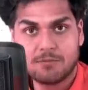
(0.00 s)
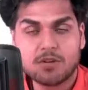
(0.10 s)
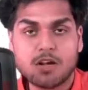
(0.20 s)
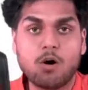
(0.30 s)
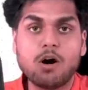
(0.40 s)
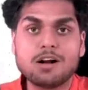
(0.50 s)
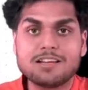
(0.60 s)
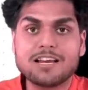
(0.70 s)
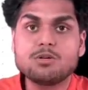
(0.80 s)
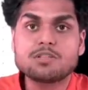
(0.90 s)
or
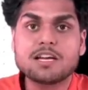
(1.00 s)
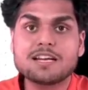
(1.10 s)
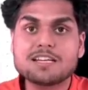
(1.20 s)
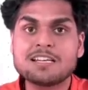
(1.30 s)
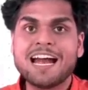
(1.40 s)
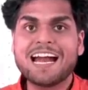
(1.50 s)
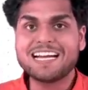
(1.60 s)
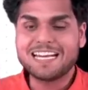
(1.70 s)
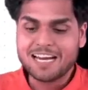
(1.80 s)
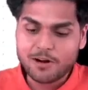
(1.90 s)
the user is
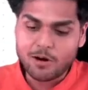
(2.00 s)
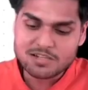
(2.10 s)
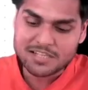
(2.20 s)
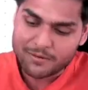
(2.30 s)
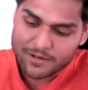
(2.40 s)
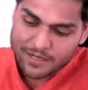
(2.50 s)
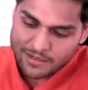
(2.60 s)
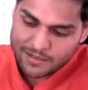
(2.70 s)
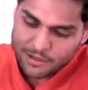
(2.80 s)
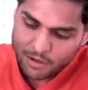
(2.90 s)
hitting your server,
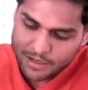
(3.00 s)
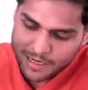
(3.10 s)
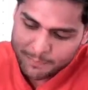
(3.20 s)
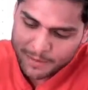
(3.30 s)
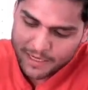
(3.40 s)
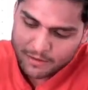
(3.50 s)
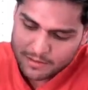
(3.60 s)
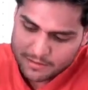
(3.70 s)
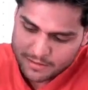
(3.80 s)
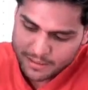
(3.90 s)
your API
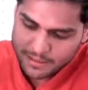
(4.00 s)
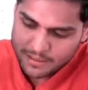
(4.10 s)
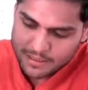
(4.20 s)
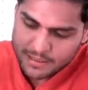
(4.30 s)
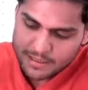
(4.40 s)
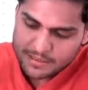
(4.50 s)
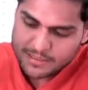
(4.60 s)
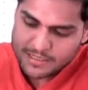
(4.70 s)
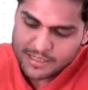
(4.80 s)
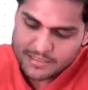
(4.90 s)
calls, right?
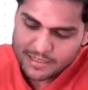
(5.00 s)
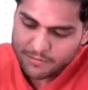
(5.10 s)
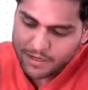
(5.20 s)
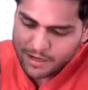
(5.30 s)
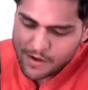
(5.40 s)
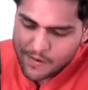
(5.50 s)
This is the server.